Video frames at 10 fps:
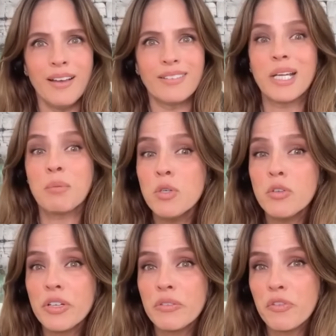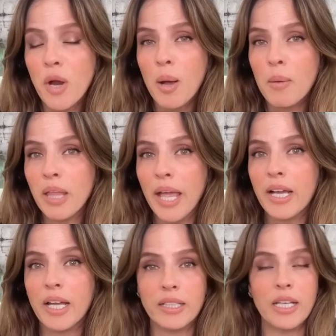like moving from like
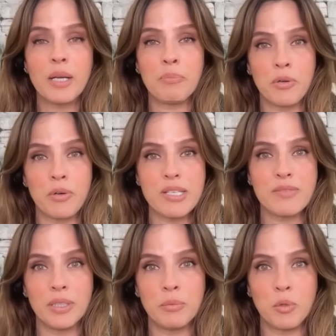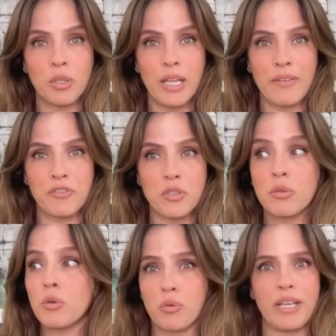kind of like a progressive liberal left to
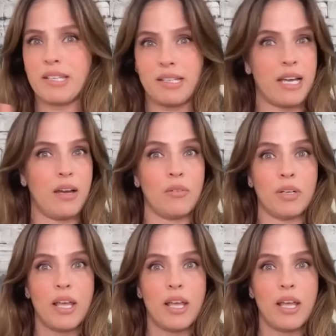crazy town.